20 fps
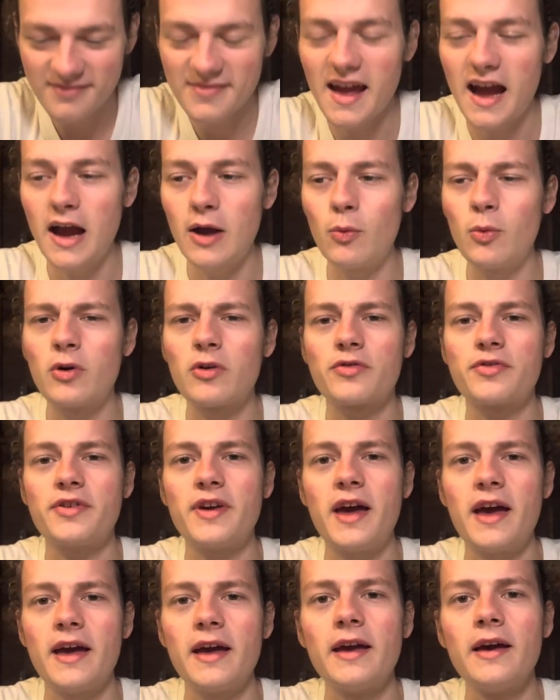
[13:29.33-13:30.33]
I will
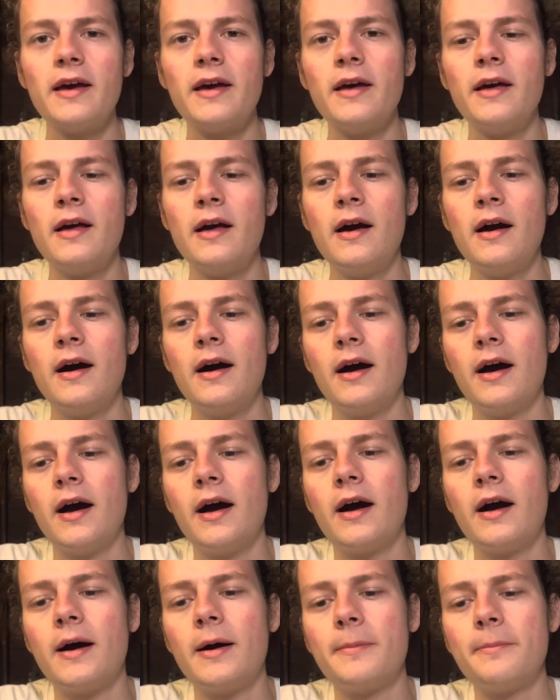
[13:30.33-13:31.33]
say,
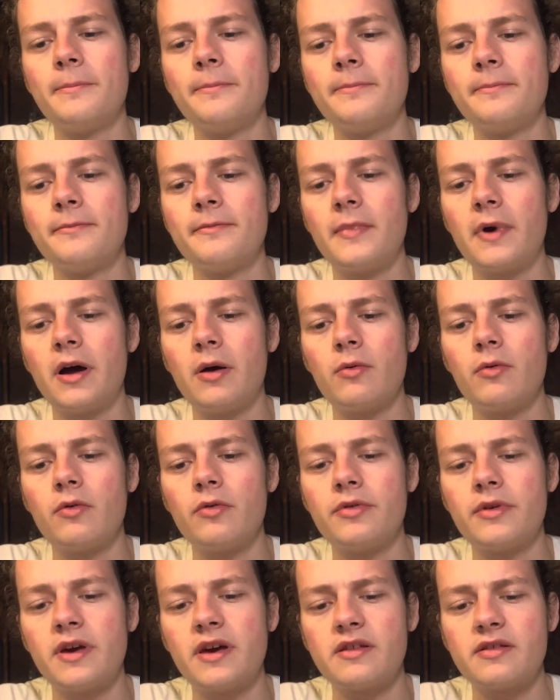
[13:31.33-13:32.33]
I will
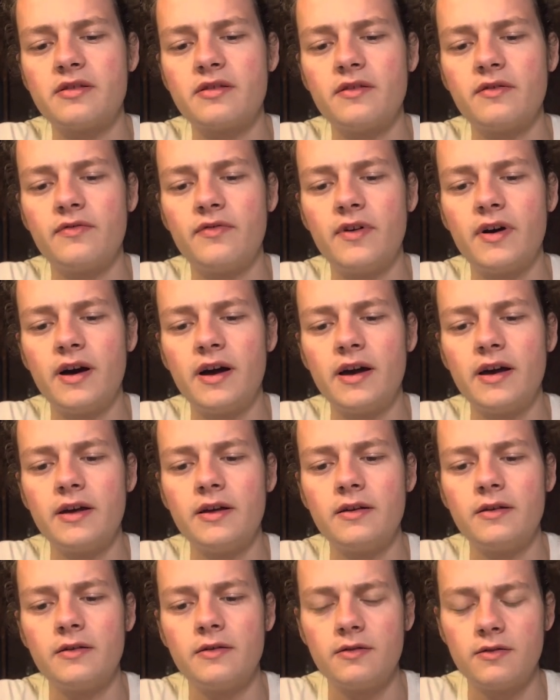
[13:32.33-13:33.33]
testify
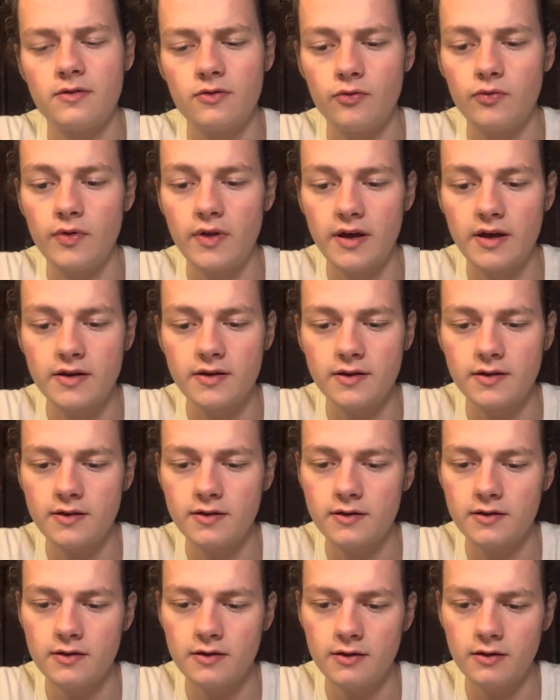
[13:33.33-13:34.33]
to
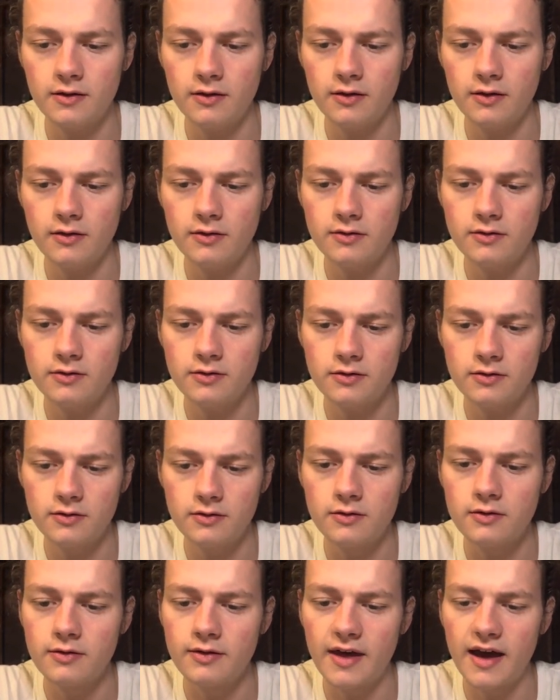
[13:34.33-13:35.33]
this,
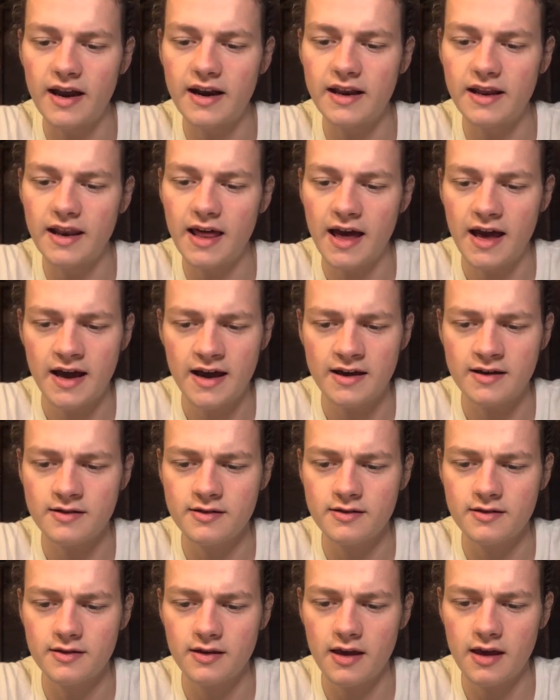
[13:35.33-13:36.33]
that it
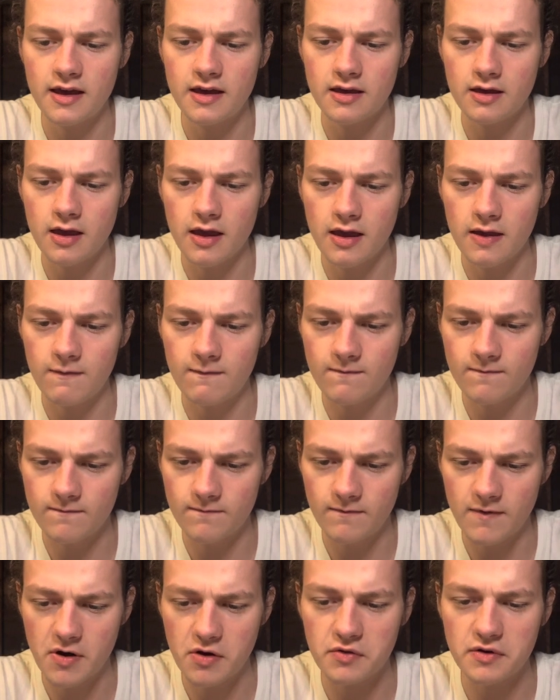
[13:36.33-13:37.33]
has a
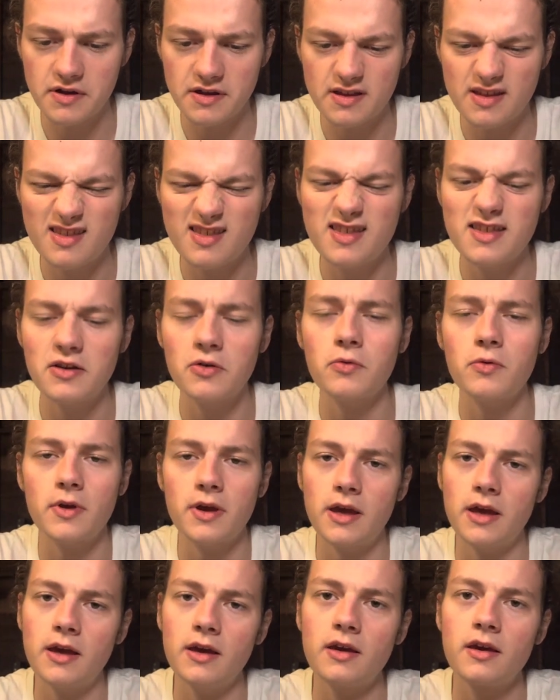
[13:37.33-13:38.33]
very
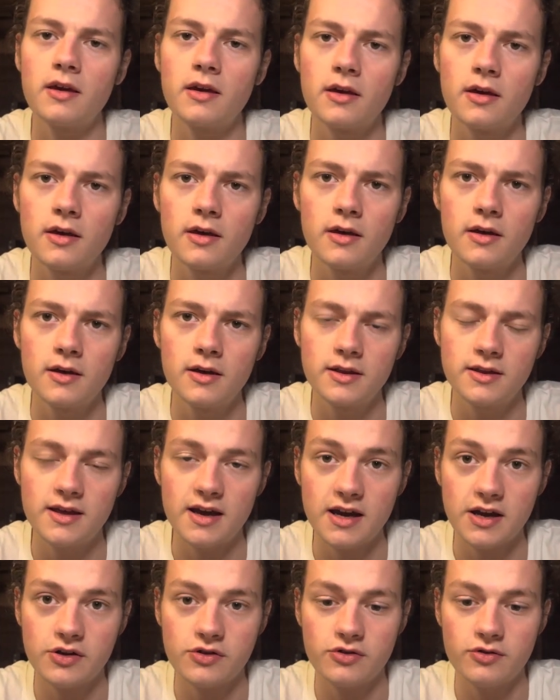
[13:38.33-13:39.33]
silky
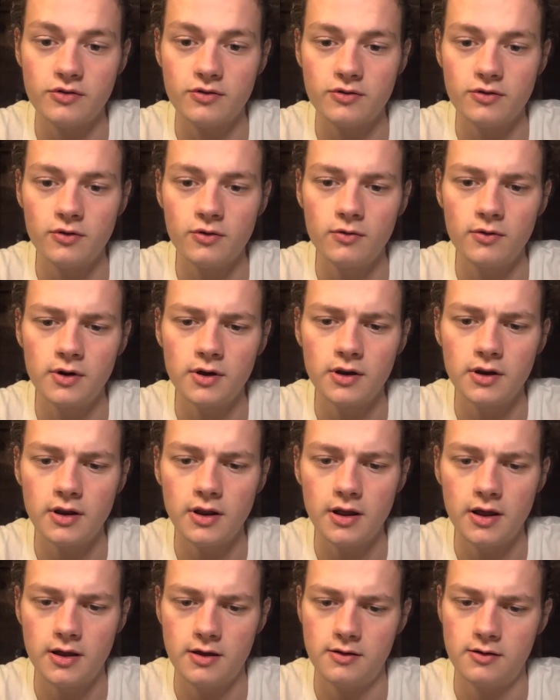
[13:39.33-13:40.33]
texture to it,
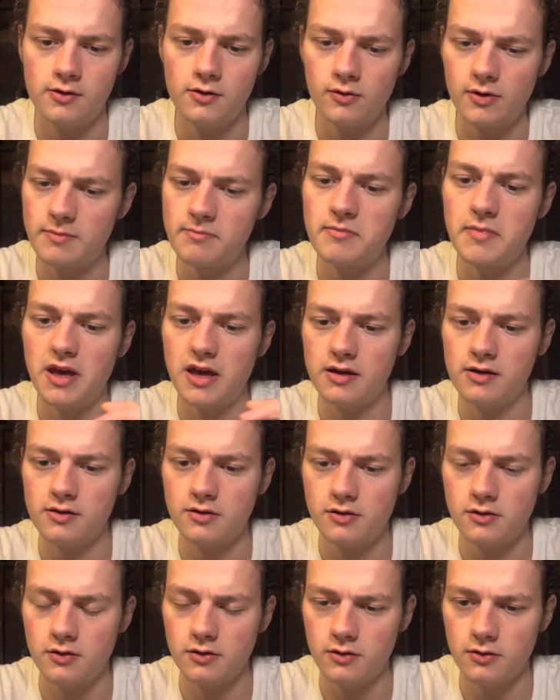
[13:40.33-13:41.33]
so it
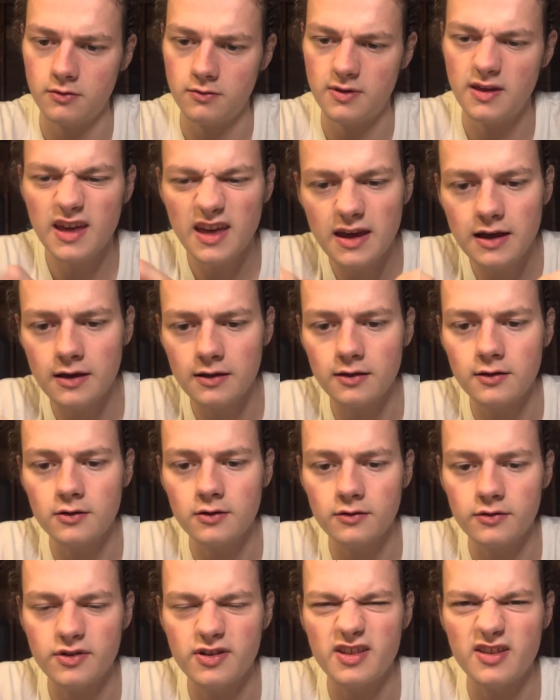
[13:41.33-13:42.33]
makes your tea a
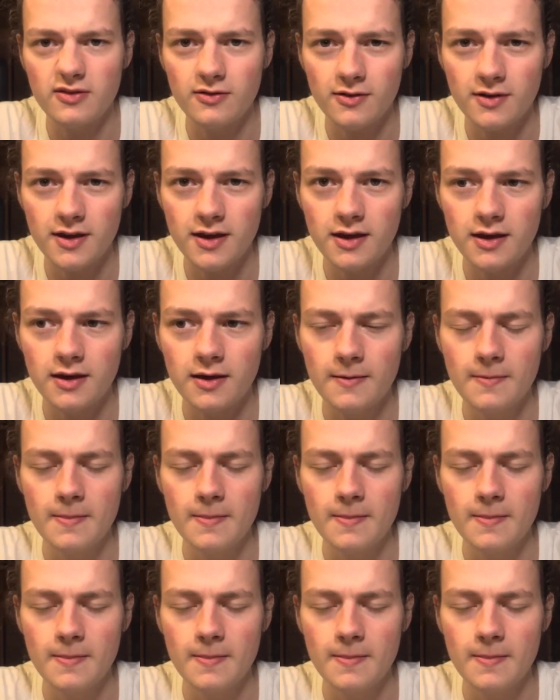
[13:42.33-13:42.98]
little silky.